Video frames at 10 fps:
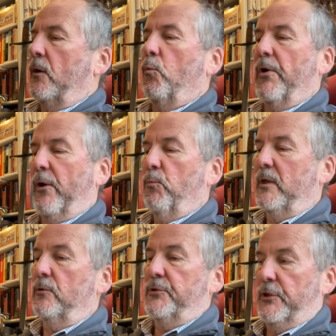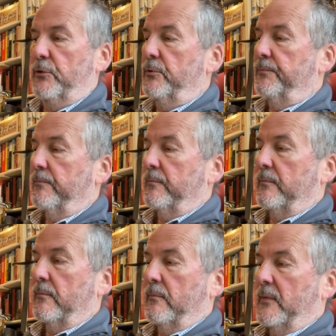What it will do
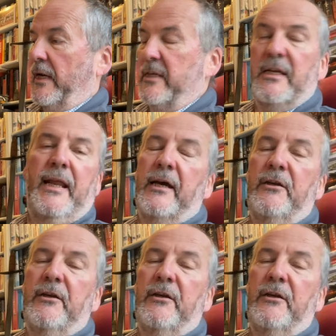is allow